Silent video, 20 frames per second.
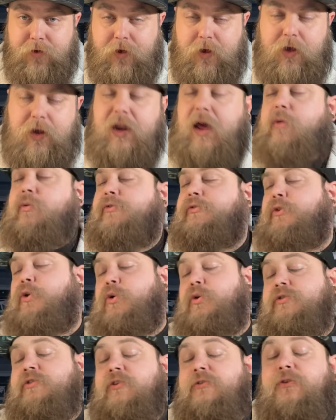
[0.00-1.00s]
Now of
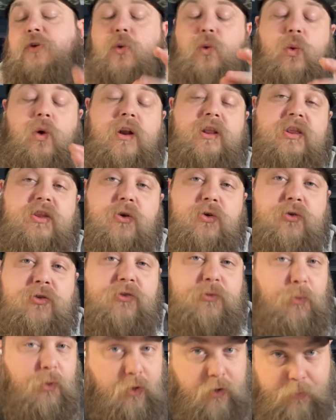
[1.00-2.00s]
course if you want those
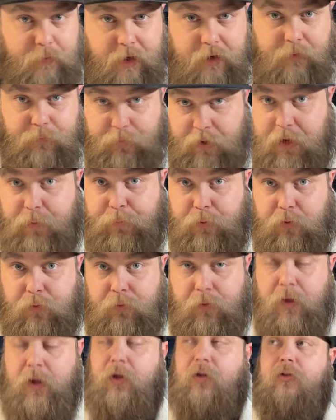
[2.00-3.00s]
small amount of people
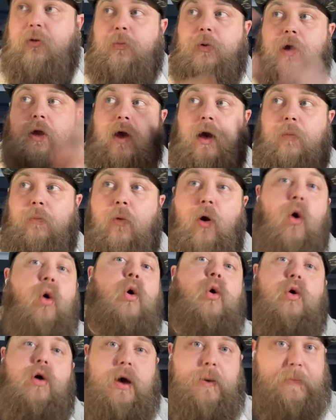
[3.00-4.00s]
to become
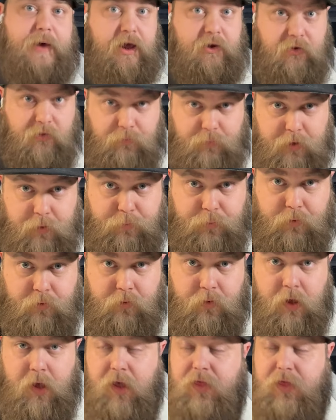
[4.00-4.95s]
more amount of people,